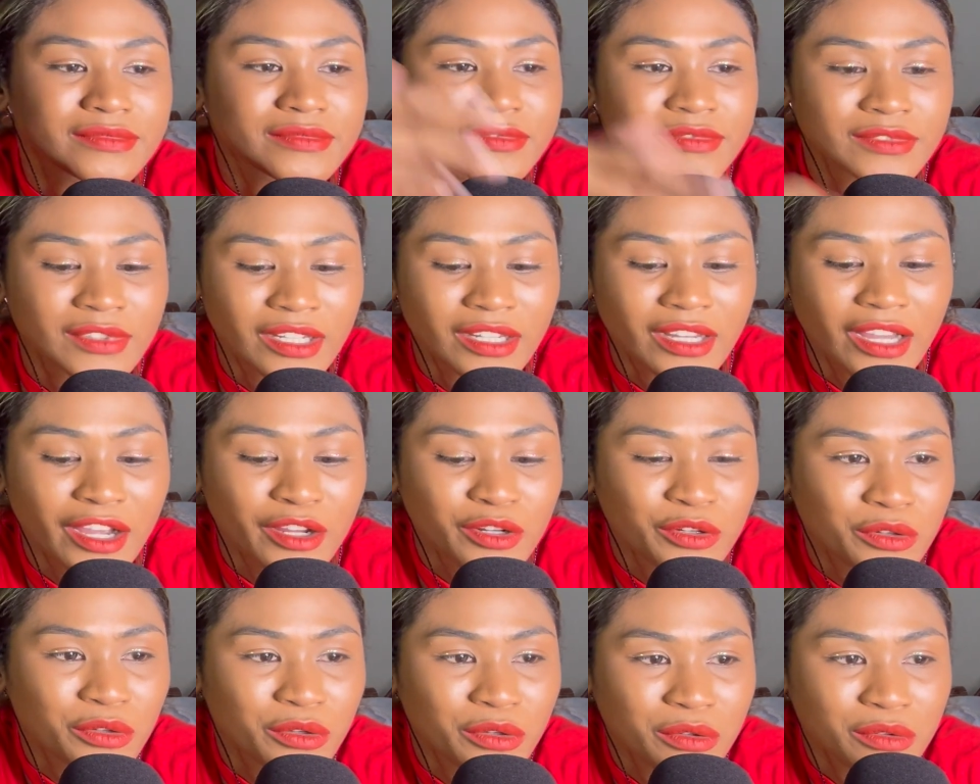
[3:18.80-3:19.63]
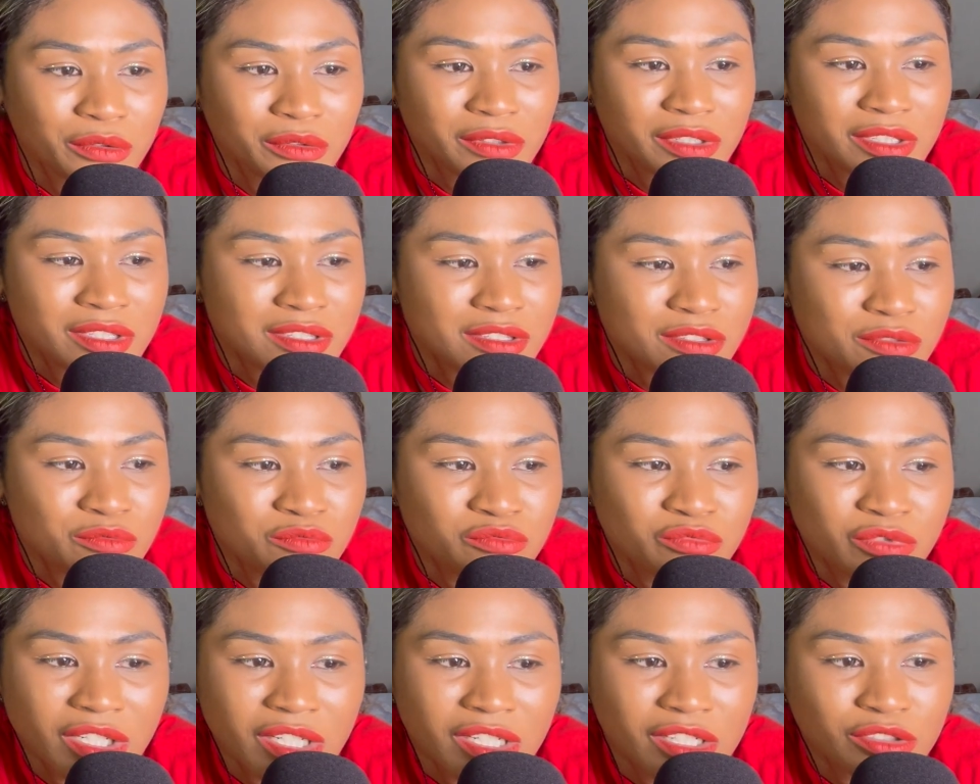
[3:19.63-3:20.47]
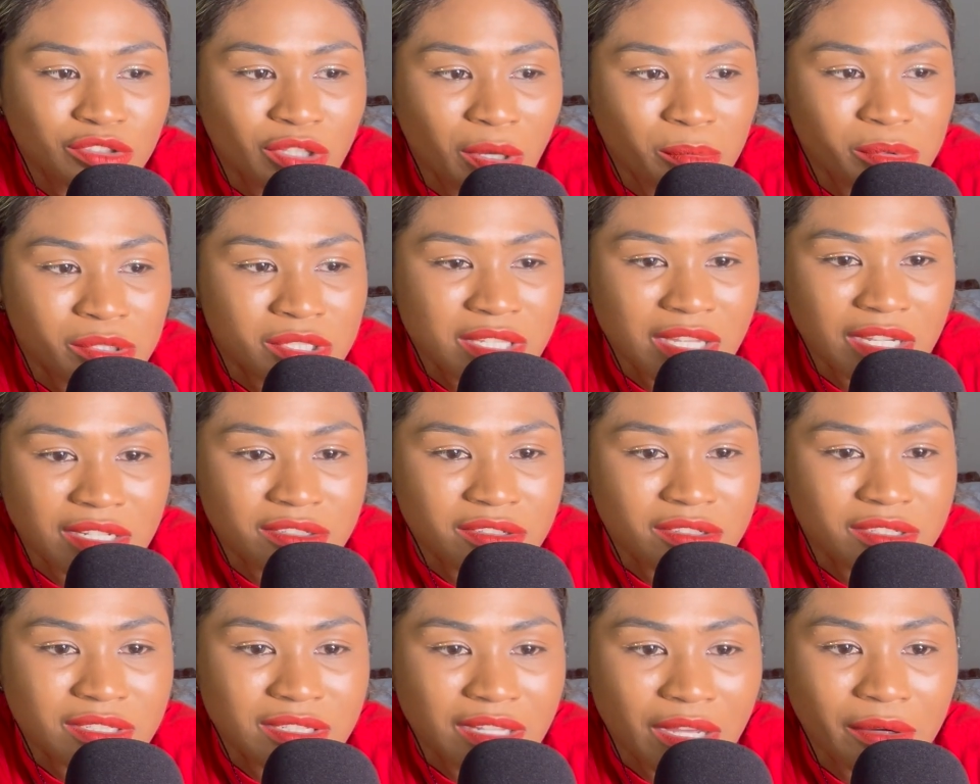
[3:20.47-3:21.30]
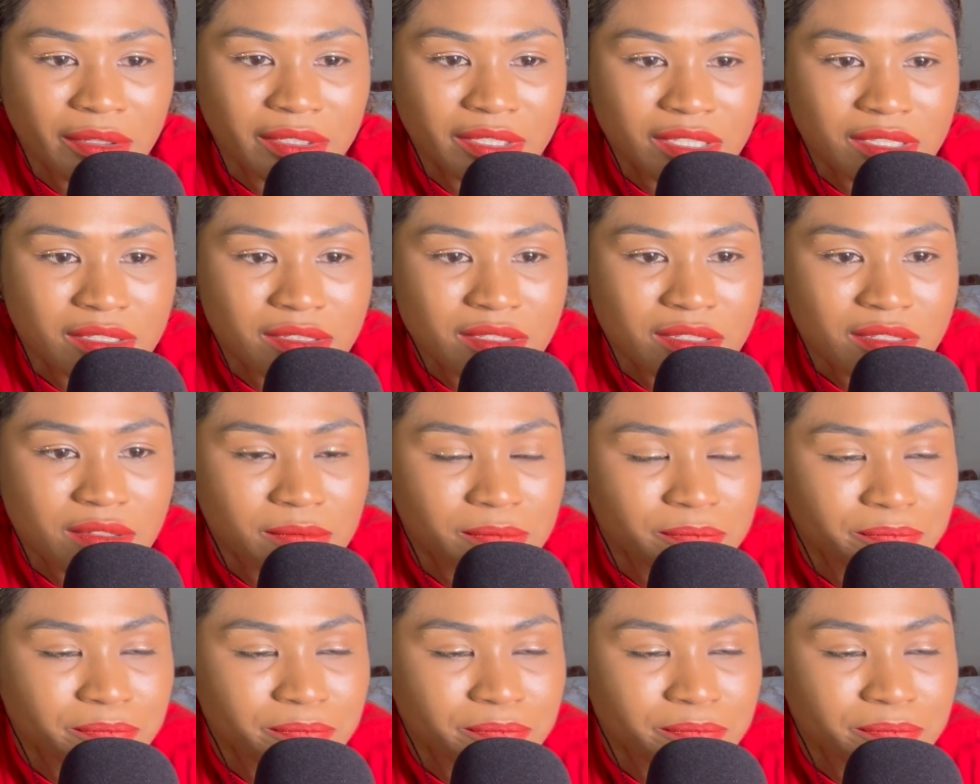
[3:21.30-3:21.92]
like, I don't know. It's really double standard nowadays.